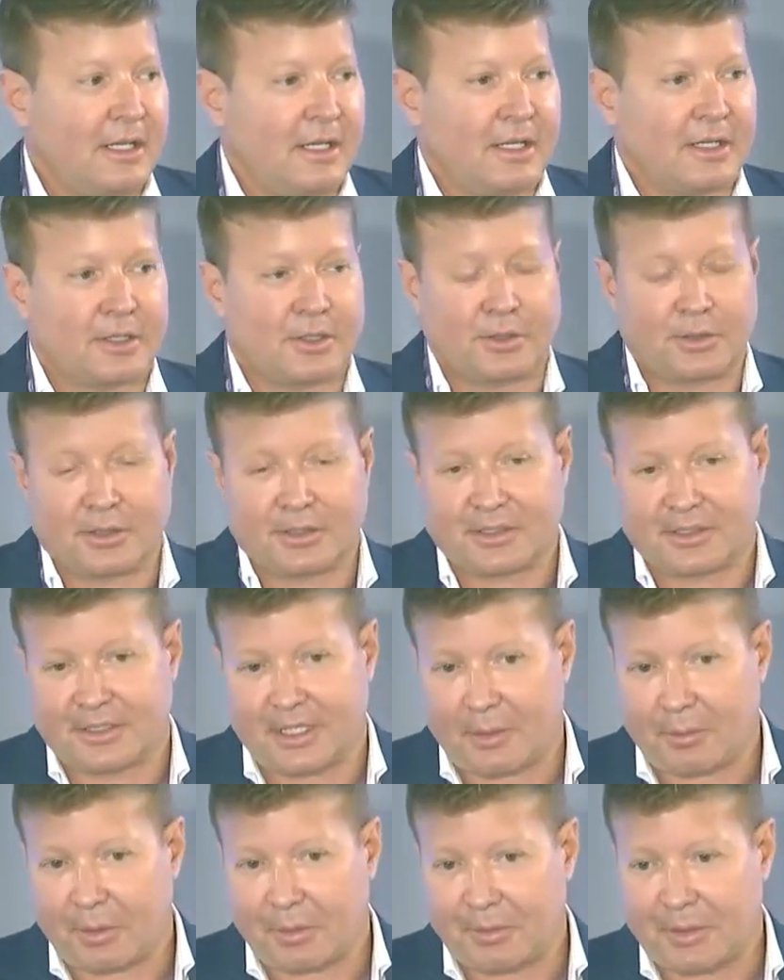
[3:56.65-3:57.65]
Of course,
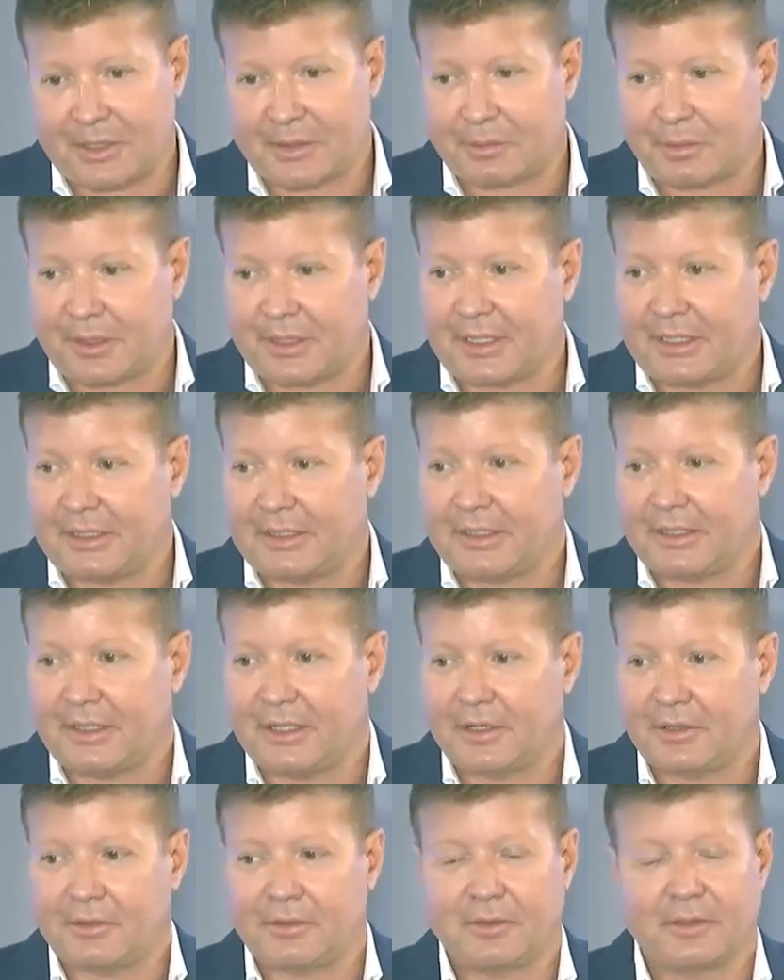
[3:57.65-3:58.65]
supplements, plenty,
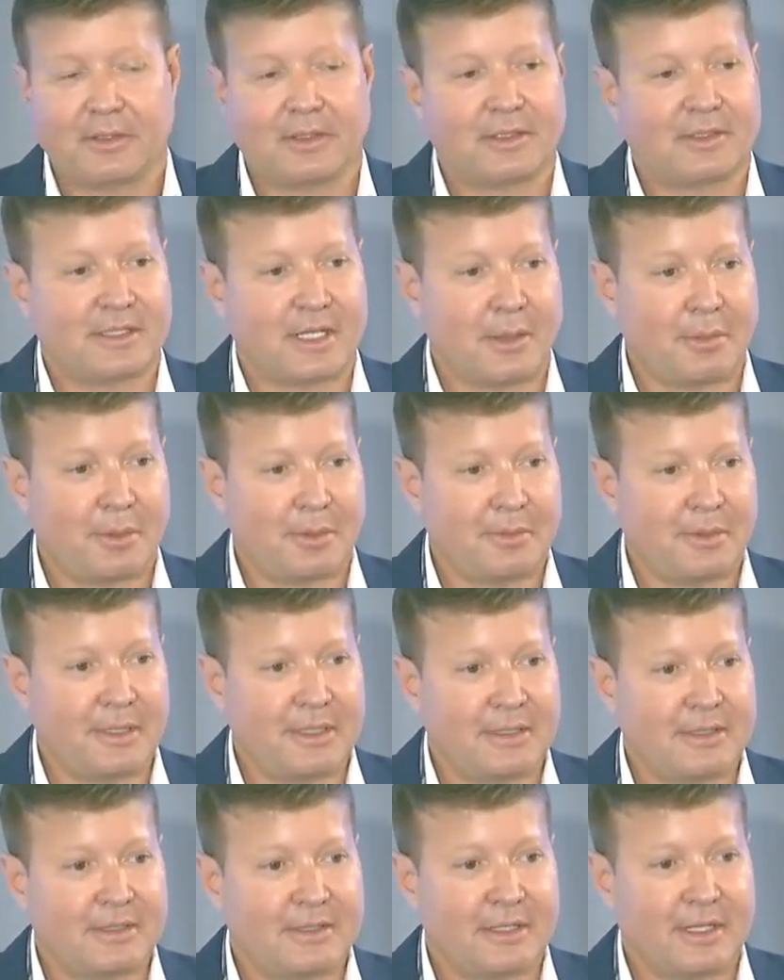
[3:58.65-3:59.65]

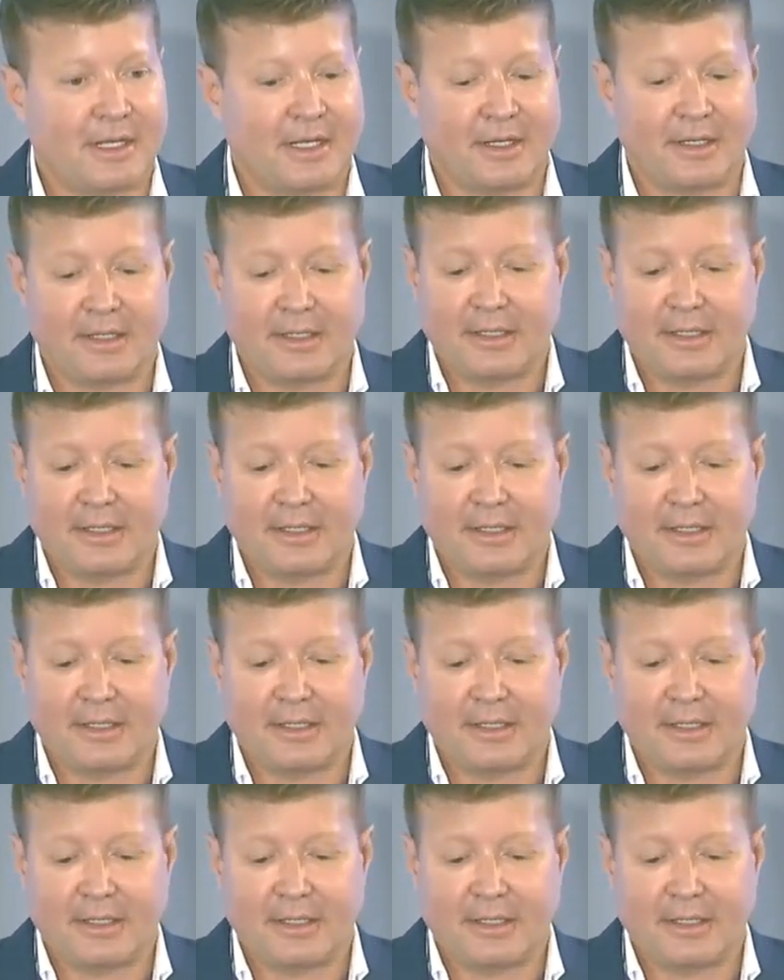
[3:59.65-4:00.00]
supplements. I